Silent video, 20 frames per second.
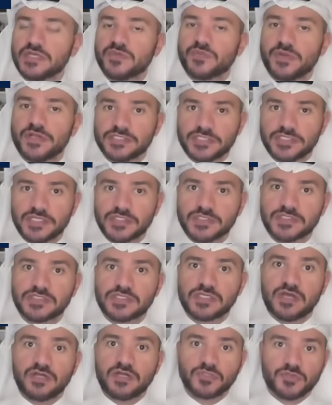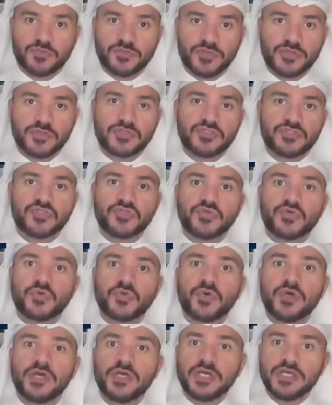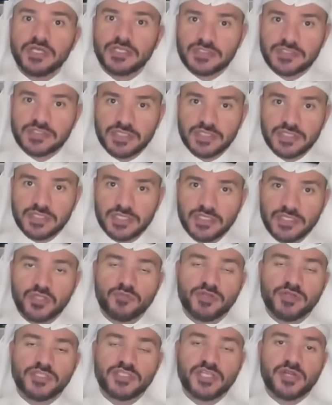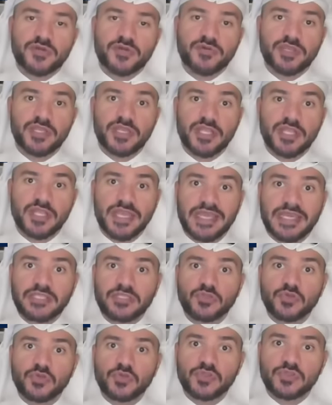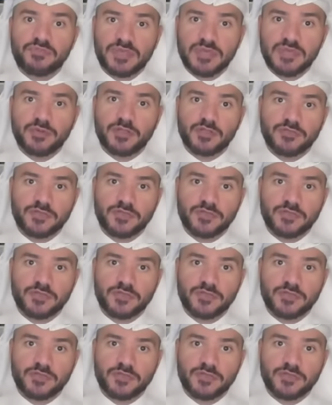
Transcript: and residents contribute to send humanitarian aid to the people of